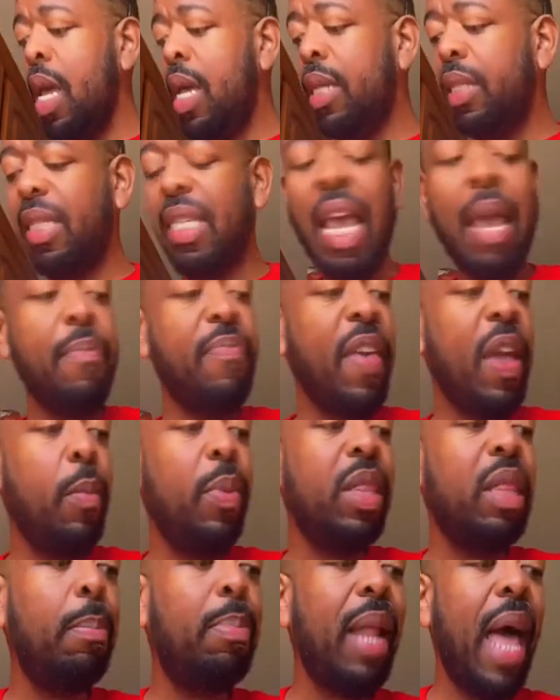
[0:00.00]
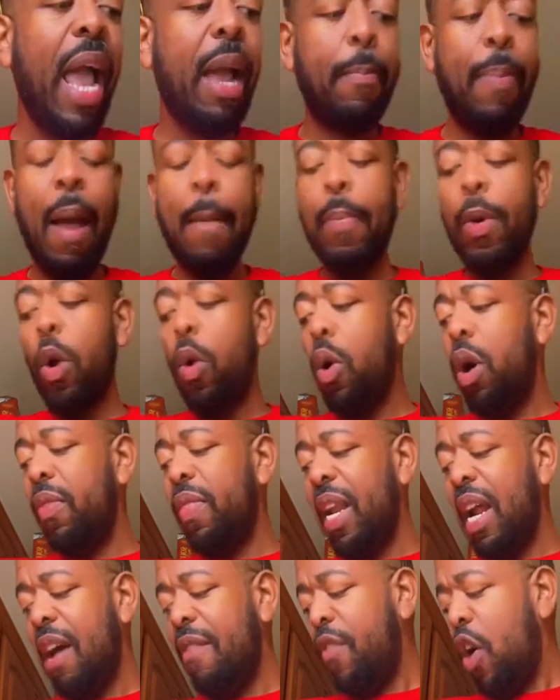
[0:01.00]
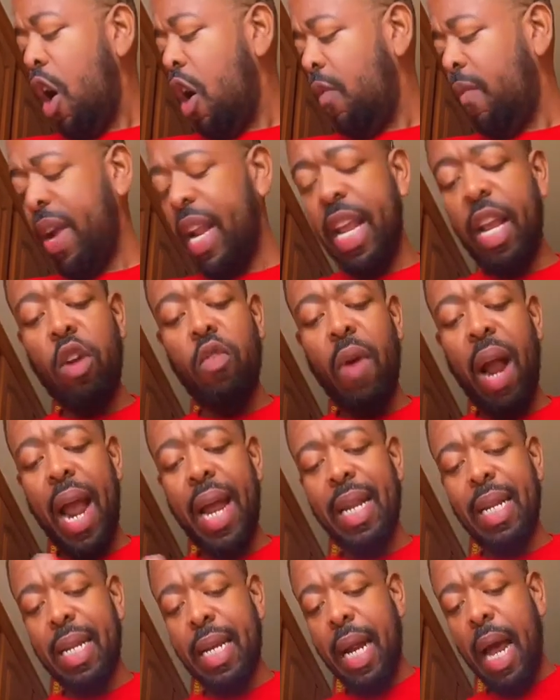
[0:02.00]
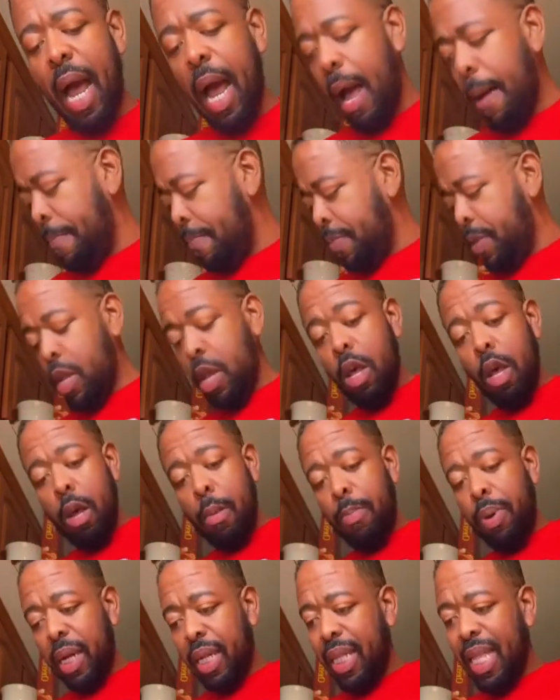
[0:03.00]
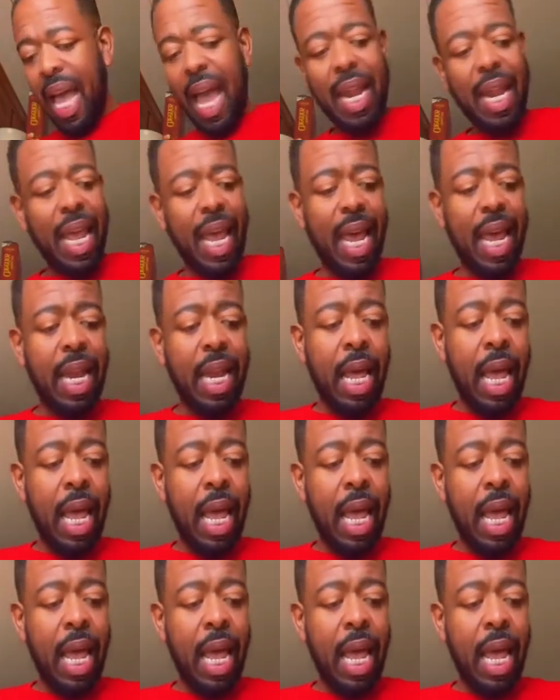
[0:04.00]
Same thing with the black peppercorn that I've already grinded up. Put that in,